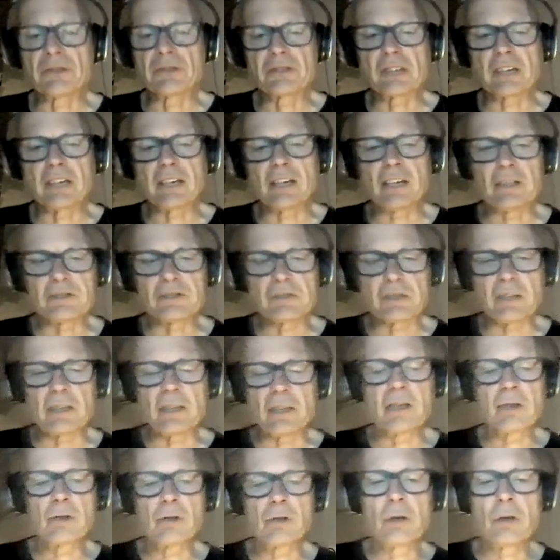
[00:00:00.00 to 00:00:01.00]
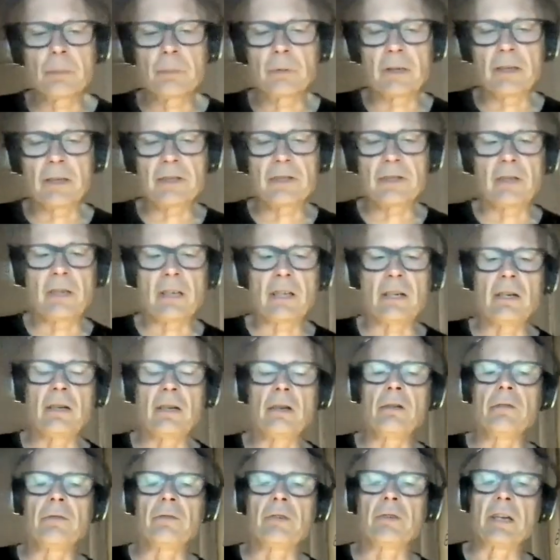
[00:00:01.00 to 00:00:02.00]
site is it incorporates
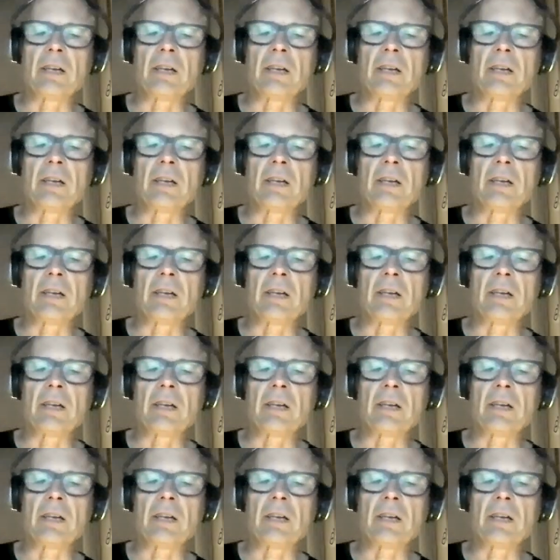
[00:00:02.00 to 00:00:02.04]
native